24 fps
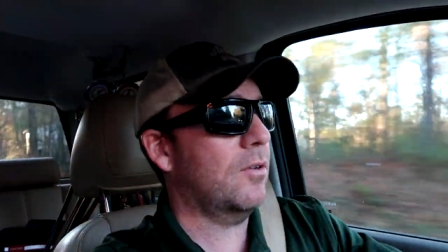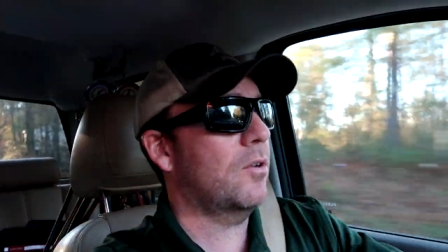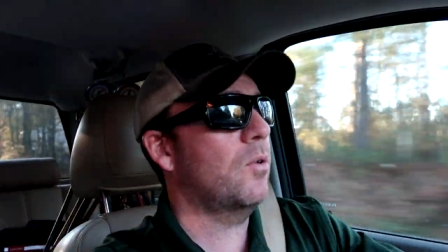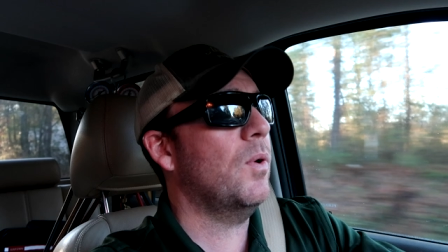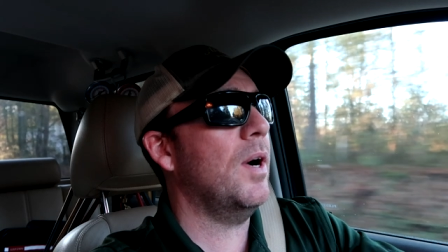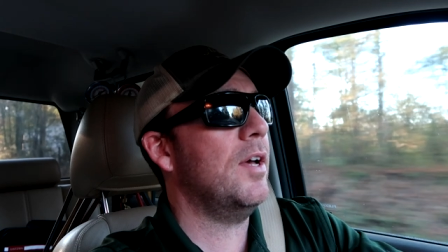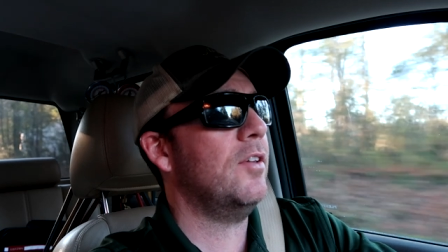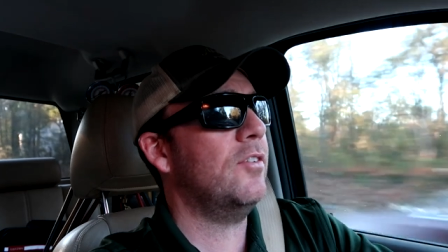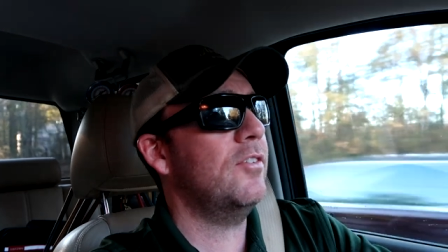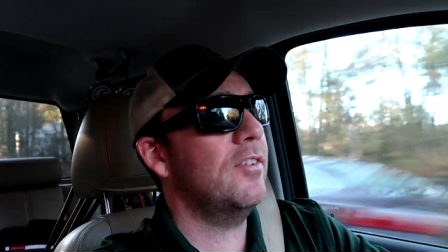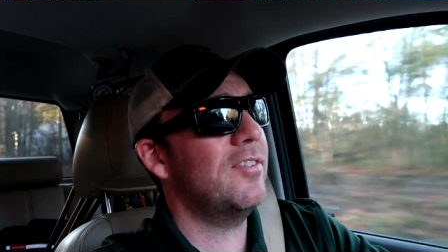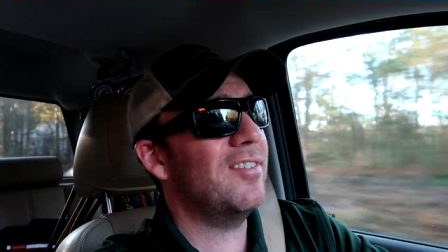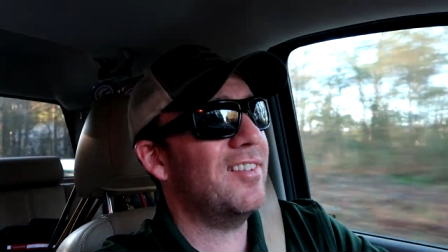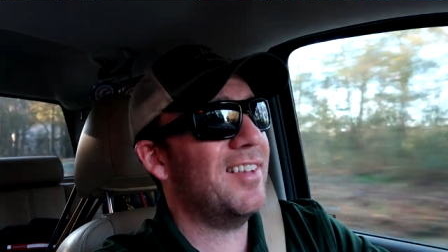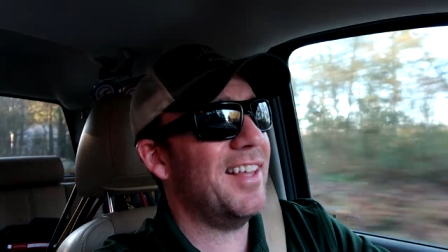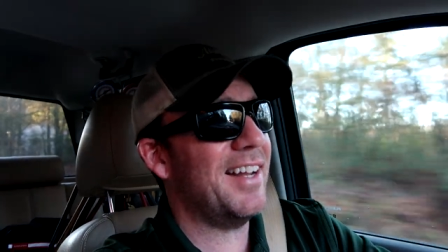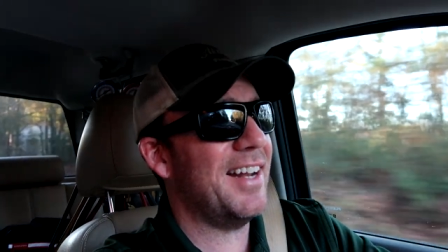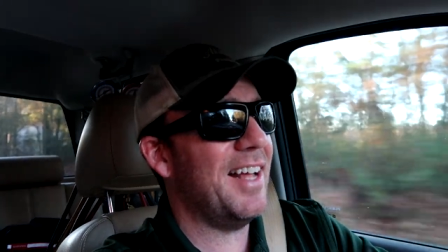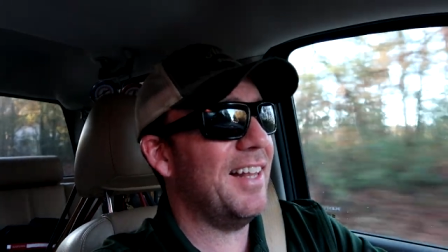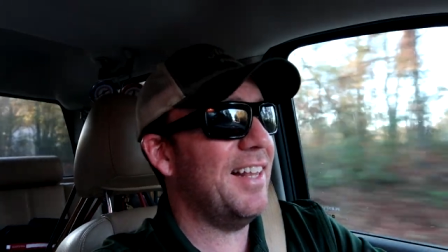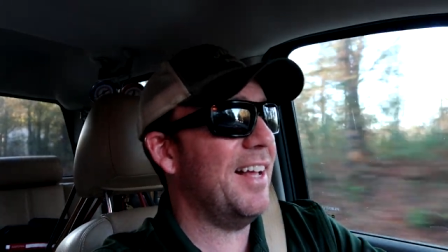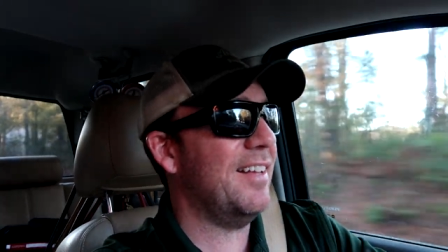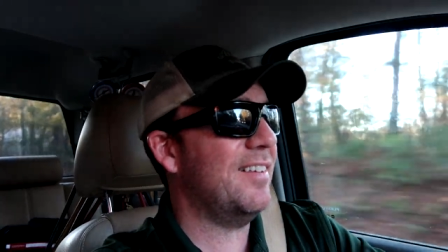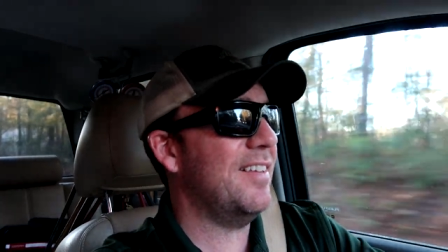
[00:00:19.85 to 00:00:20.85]
questions that
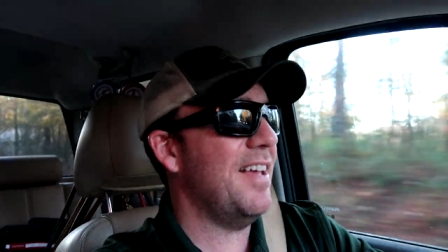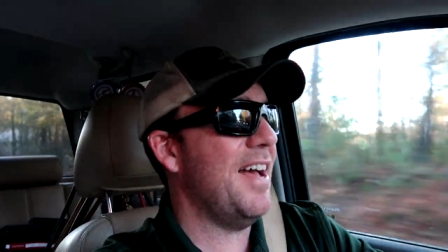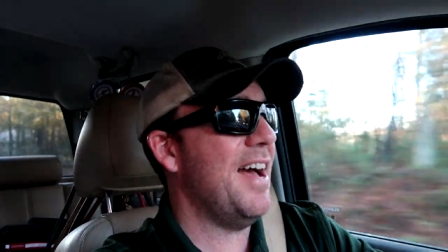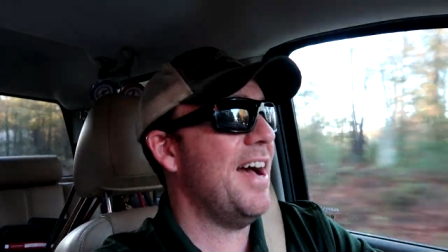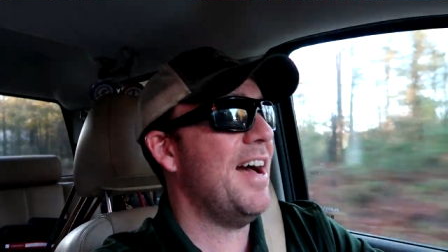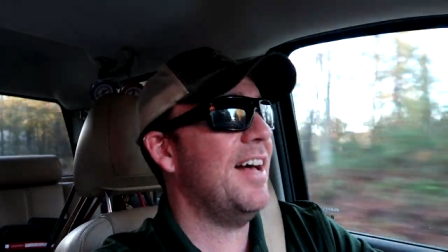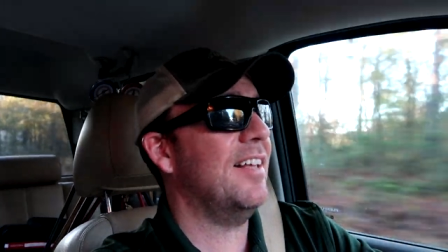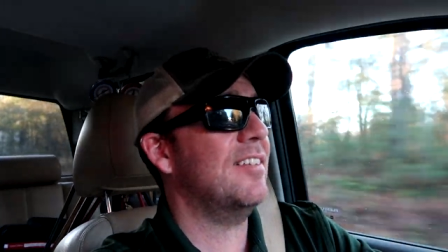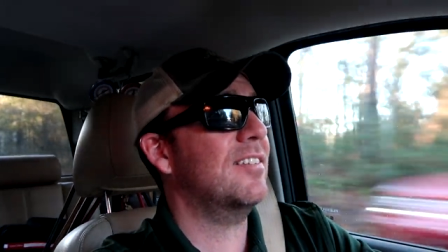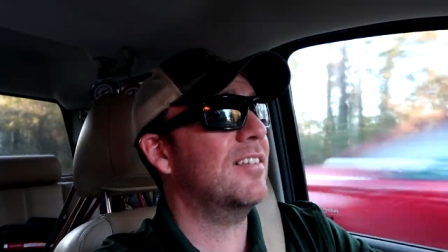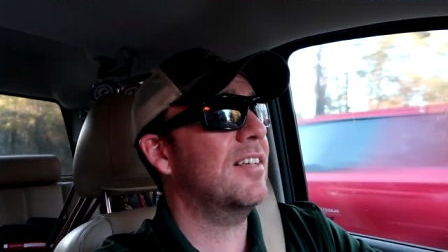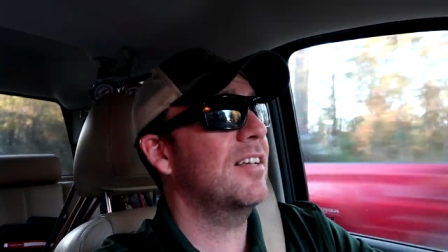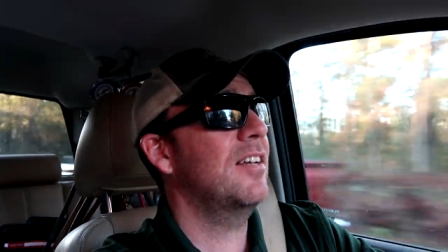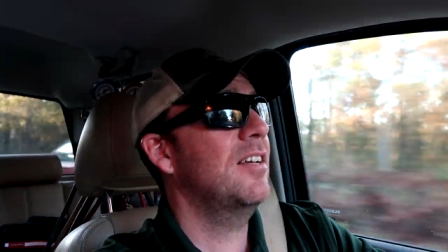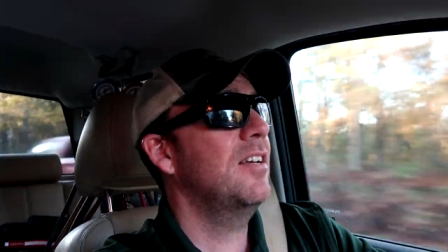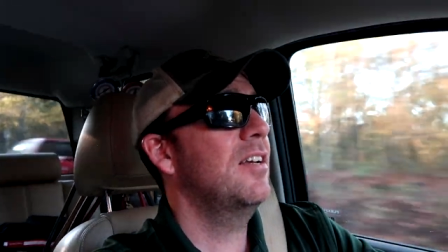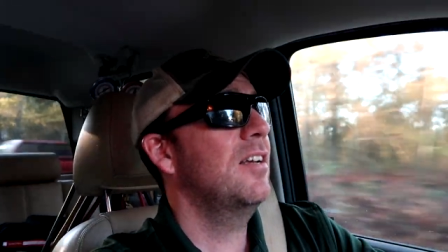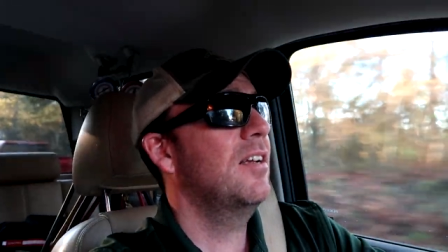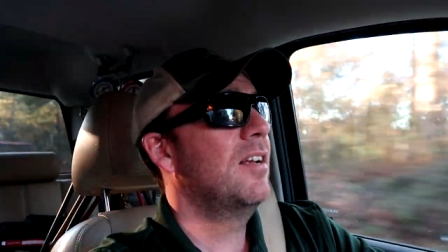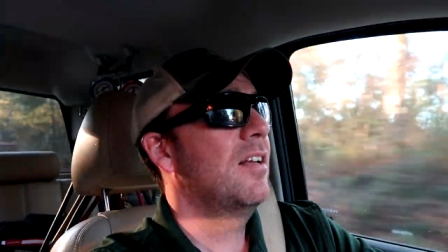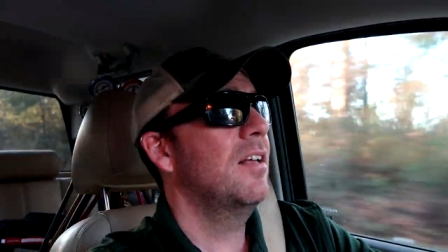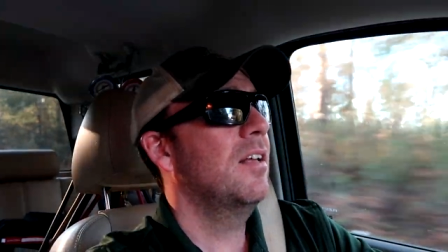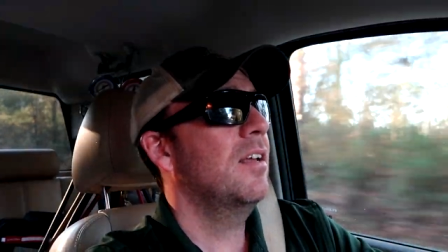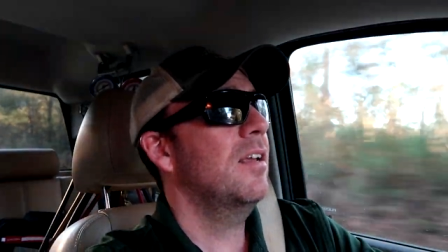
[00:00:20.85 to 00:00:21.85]
I like to ask.
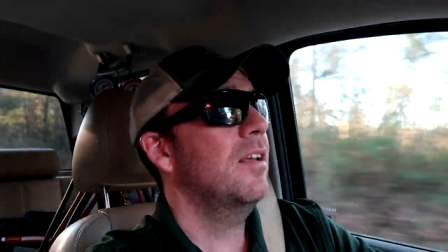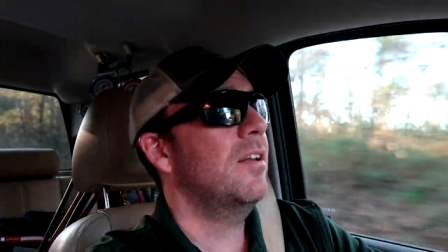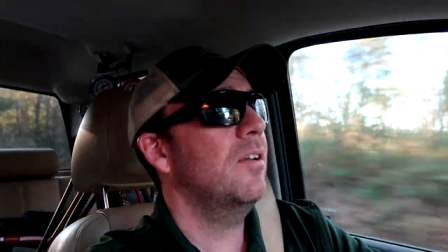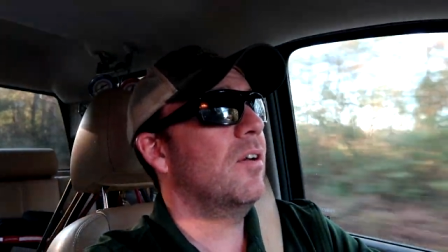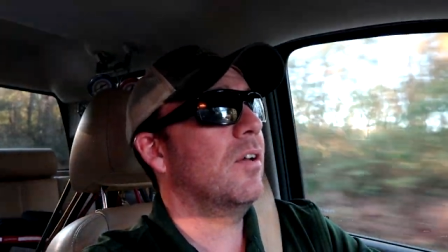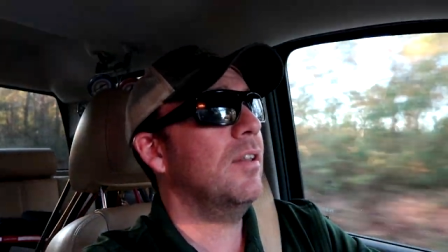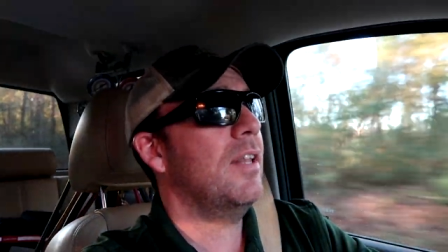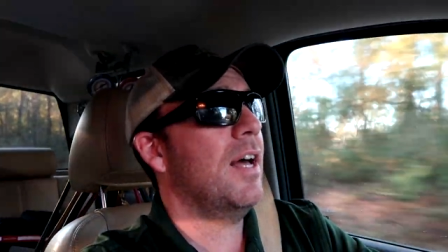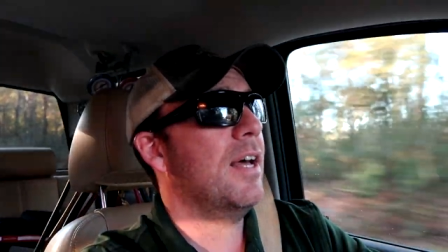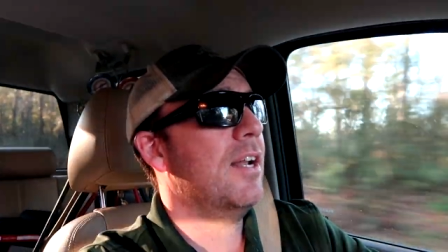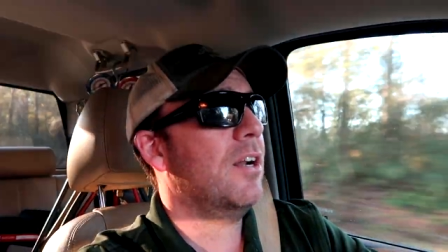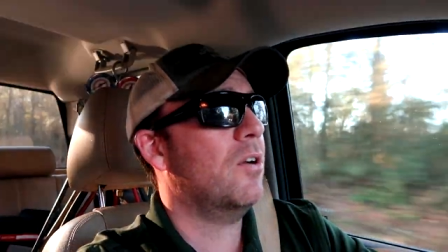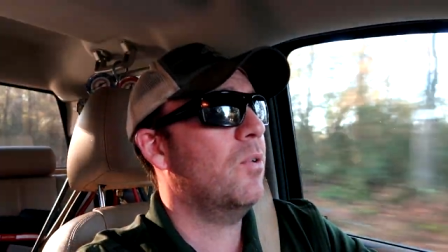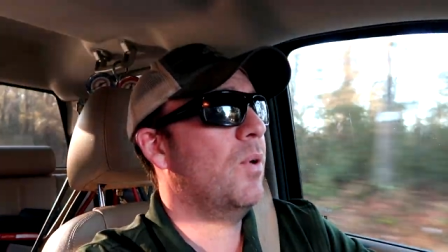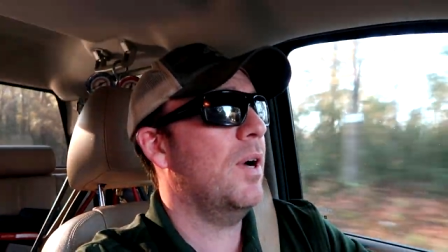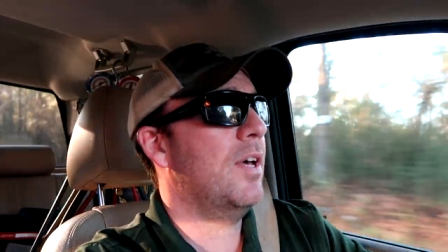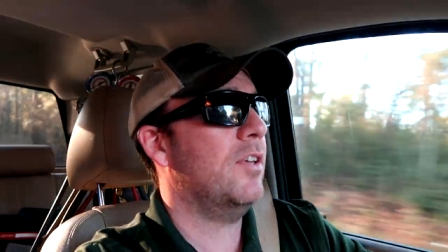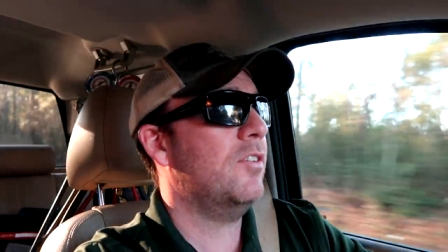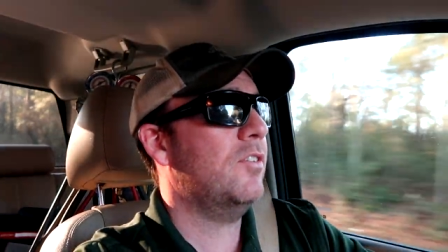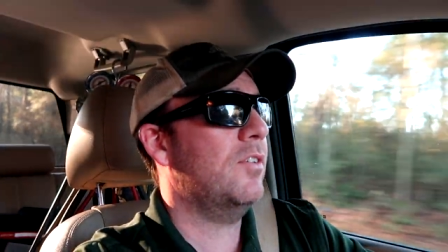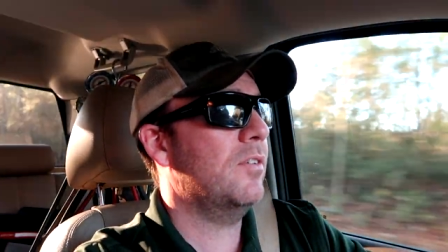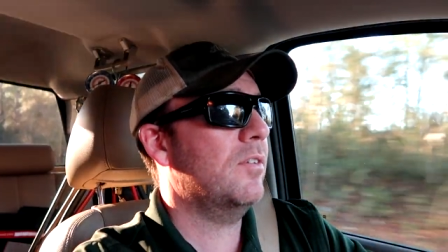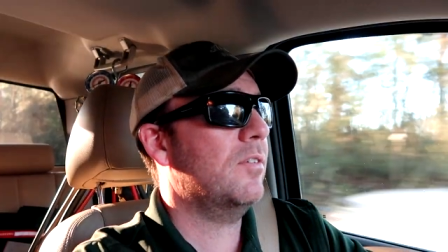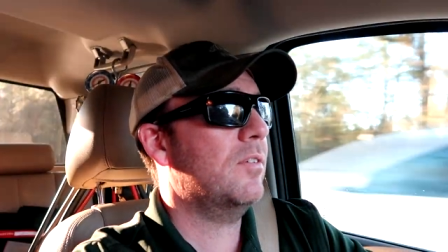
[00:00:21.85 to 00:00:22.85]
You know, a lot of
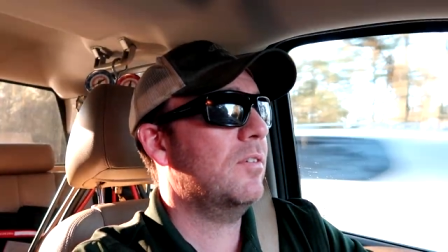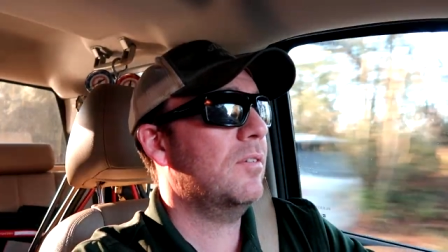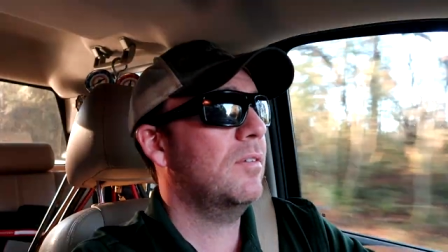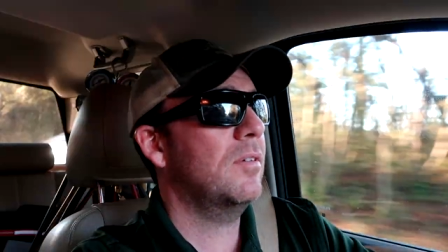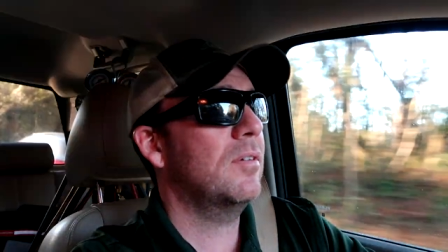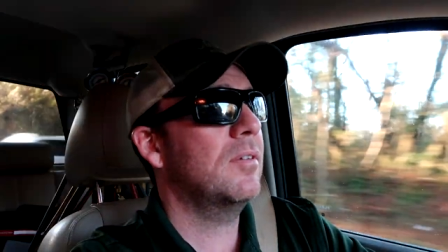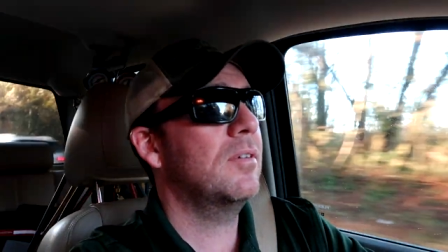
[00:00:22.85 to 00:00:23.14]
questions